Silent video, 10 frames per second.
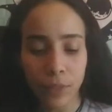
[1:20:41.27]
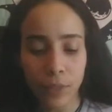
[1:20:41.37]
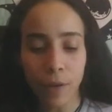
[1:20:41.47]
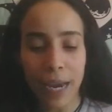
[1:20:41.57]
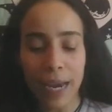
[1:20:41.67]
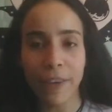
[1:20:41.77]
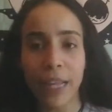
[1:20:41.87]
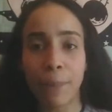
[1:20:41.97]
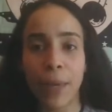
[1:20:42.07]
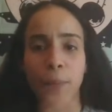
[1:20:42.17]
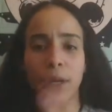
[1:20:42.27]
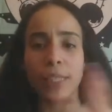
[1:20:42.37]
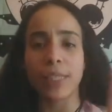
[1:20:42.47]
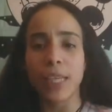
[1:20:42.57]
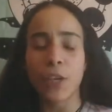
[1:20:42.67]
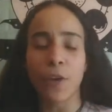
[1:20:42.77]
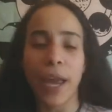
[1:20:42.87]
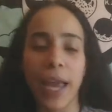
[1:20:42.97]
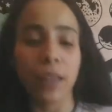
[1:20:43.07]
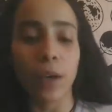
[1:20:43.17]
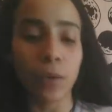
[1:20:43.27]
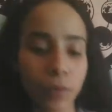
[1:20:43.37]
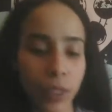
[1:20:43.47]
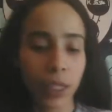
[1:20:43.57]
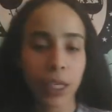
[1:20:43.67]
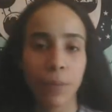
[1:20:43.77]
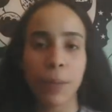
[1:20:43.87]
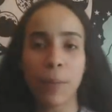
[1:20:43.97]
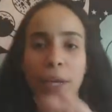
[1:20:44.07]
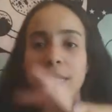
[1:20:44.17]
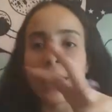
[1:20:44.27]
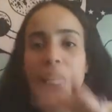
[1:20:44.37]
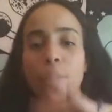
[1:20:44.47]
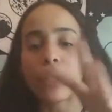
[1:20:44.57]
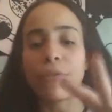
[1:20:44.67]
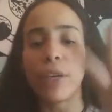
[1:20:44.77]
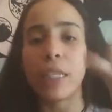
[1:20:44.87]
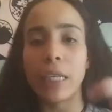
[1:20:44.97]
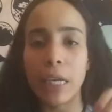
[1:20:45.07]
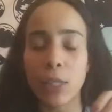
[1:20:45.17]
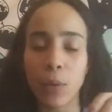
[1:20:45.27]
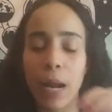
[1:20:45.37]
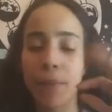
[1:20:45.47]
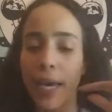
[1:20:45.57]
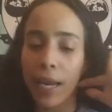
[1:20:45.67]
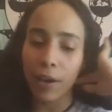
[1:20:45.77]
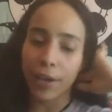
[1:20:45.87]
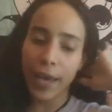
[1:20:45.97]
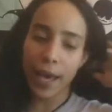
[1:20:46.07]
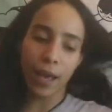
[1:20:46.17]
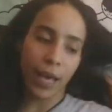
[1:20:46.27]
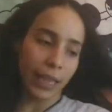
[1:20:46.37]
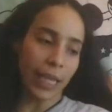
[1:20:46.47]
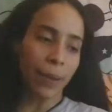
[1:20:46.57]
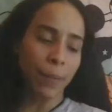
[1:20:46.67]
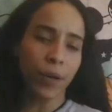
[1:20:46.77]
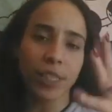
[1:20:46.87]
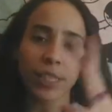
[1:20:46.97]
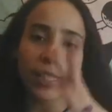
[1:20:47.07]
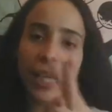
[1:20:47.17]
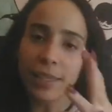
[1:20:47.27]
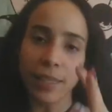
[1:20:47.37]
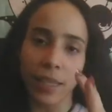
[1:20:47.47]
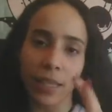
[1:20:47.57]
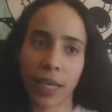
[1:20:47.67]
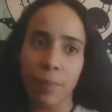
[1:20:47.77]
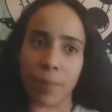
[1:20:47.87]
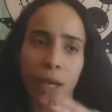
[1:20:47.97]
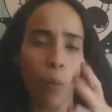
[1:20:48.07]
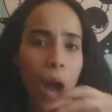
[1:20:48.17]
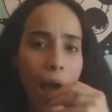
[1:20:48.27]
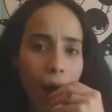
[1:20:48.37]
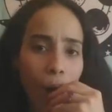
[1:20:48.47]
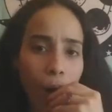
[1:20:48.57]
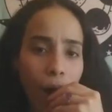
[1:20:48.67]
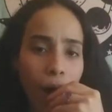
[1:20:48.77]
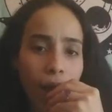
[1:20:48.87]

All right, I feel like people could see your halo. People can see your divinity. Is what I'm getting here, yeah. Like, people could just sense it. They can be like, wow.